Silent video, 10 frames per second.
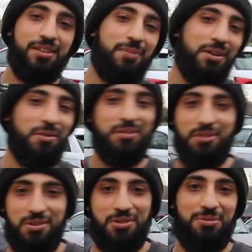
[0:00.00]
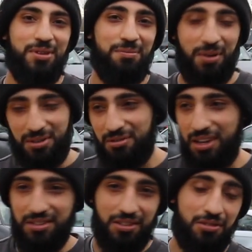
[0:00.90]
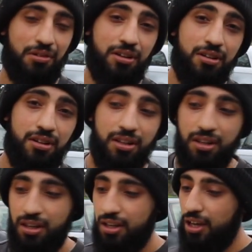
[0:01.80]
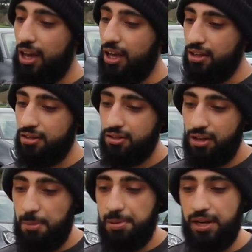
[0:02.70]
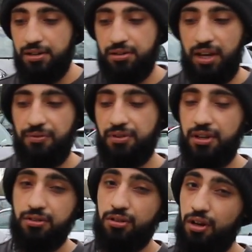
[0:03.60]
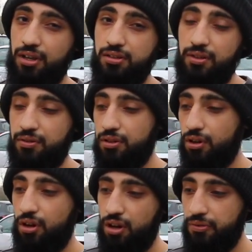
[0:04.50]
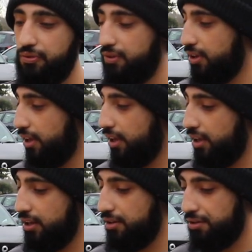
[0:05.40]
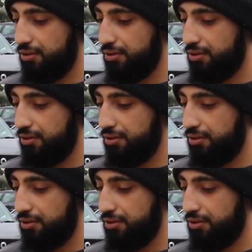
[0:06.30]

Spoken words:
it by the way, so don't shoot me, but it's around £6 grand. And I'm planning to advertise the car at 7.5, and